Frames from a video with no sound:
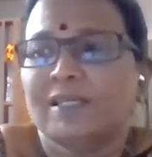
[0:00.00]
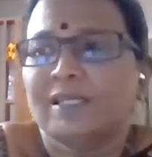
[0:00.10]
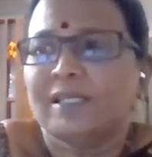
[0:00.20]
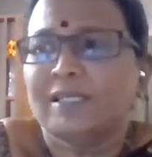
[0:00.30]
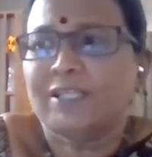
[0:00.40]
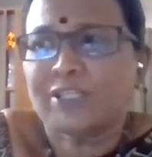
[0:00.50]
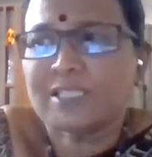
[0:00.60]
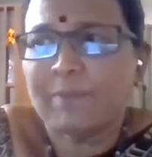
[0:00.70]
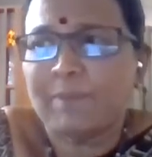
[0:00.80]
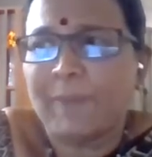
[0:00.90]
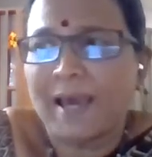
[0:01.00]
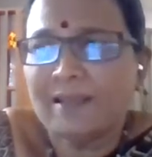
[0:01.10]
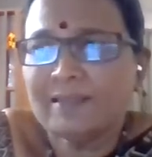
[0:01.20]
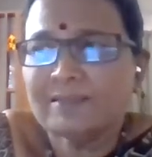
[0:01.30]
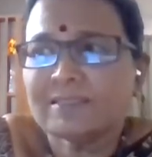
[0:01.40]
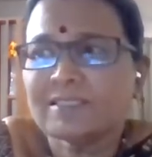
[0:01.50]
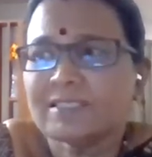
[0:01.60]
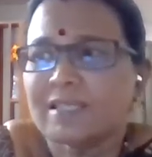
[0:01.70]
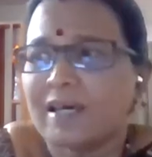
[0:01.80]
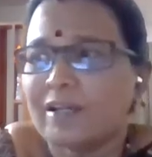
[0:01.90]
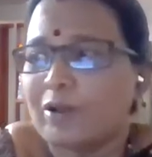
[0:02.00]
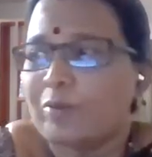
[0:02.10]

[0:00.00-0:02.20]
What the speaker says: Literature balances our